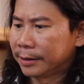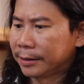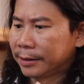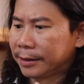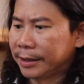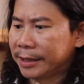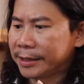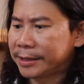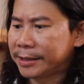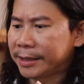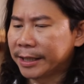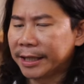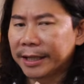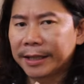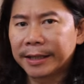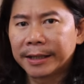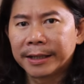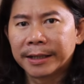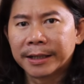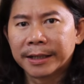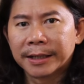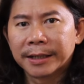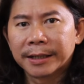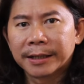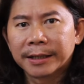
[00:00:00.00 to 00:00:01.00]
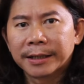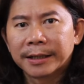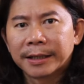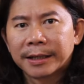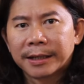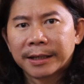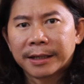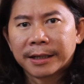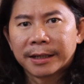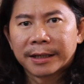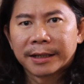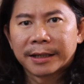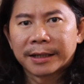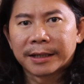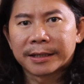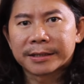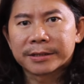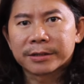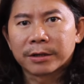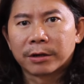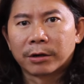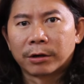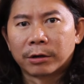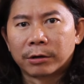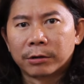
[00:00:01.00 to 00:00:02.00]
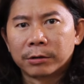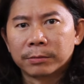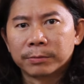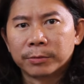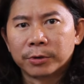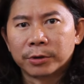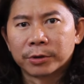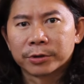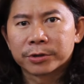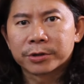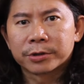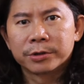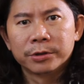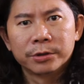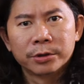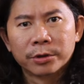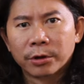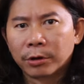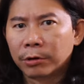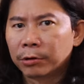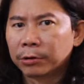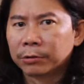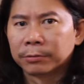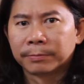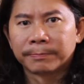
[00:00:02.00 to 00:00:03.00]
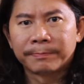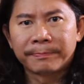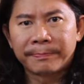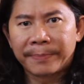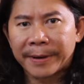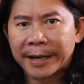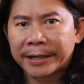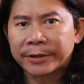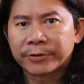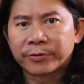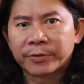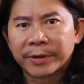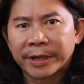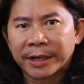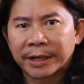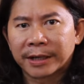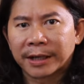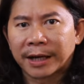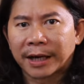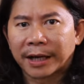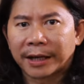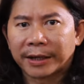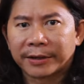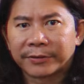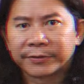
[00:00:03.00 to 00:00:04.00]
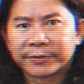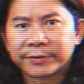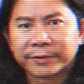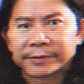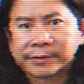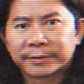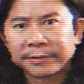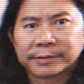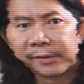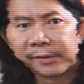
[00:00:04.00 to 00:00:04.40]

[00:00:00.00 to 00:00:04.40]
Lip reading: This thing here has almost no battery life.